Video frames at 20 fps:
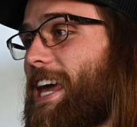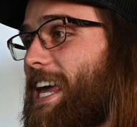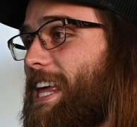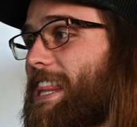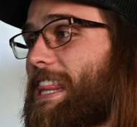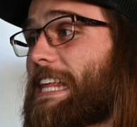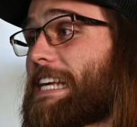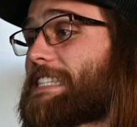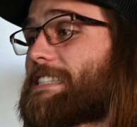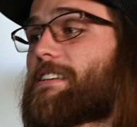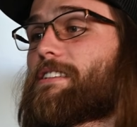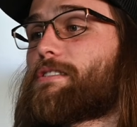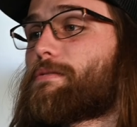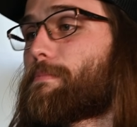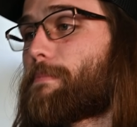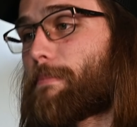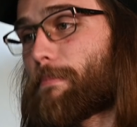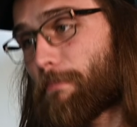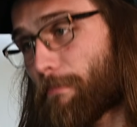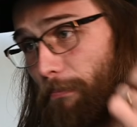And this is
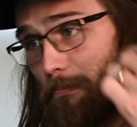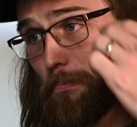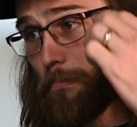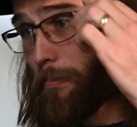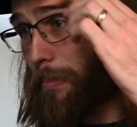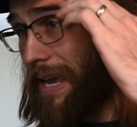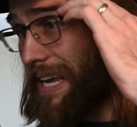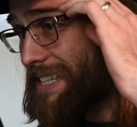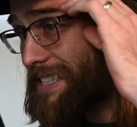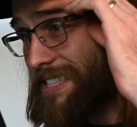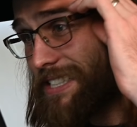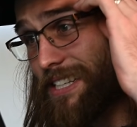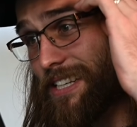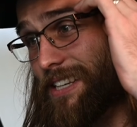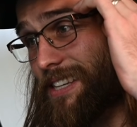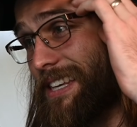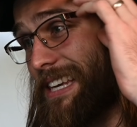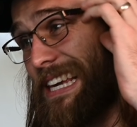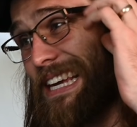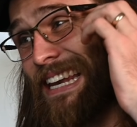
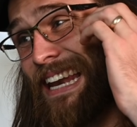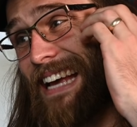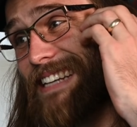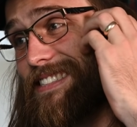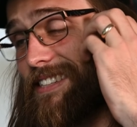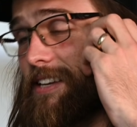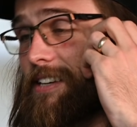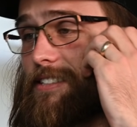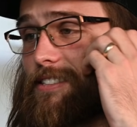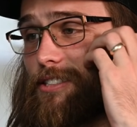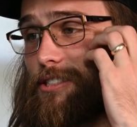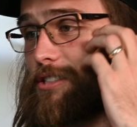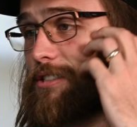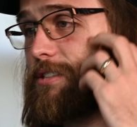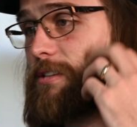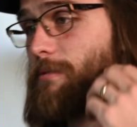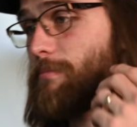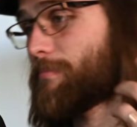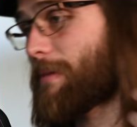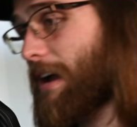basically, in
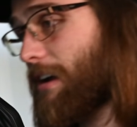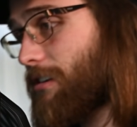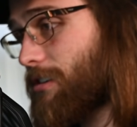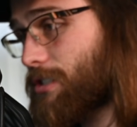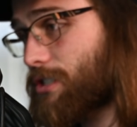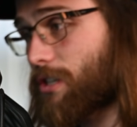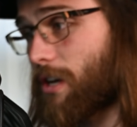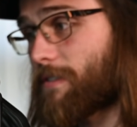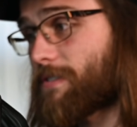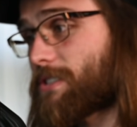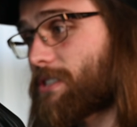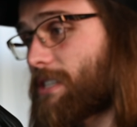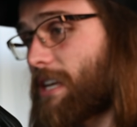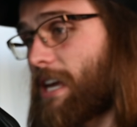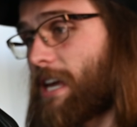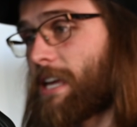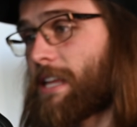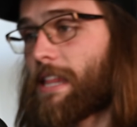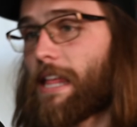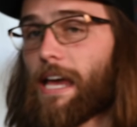essence, Microsoft
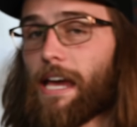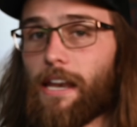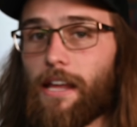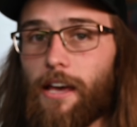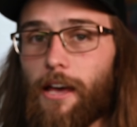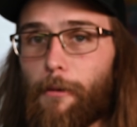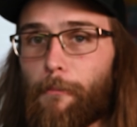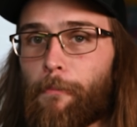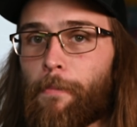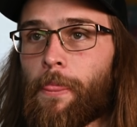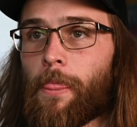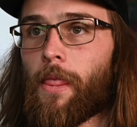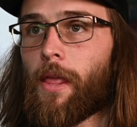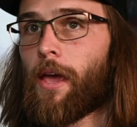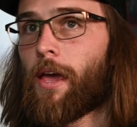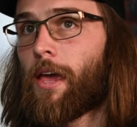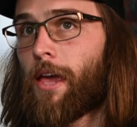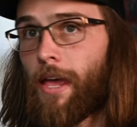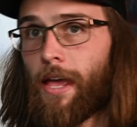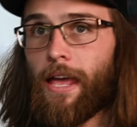saying that, um,
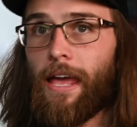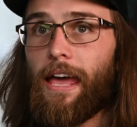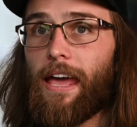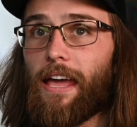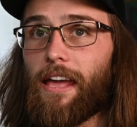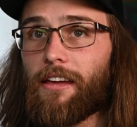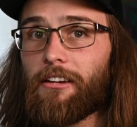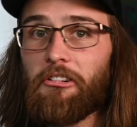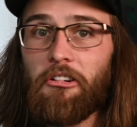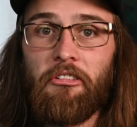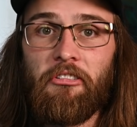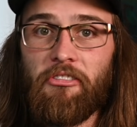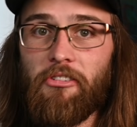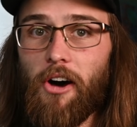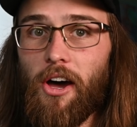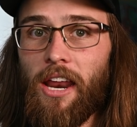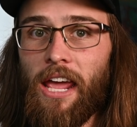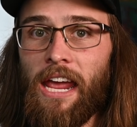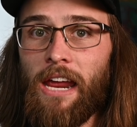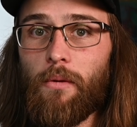hey,
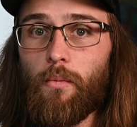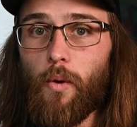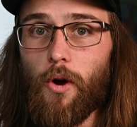FUD ain't